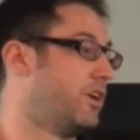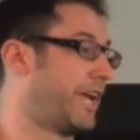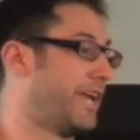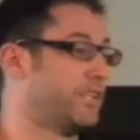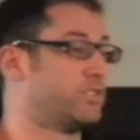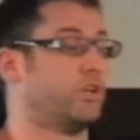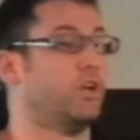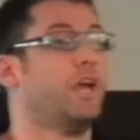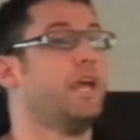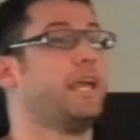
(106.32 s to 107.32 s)
that I'll get
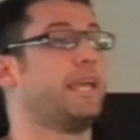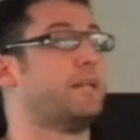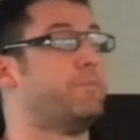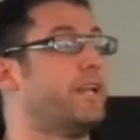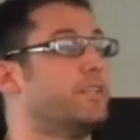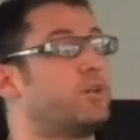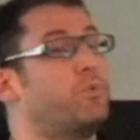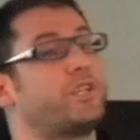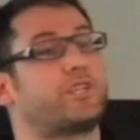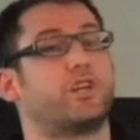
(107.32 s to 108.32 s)
into in a minute. So
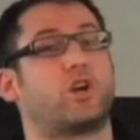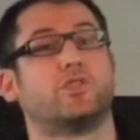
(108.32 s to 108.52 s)
we're just going to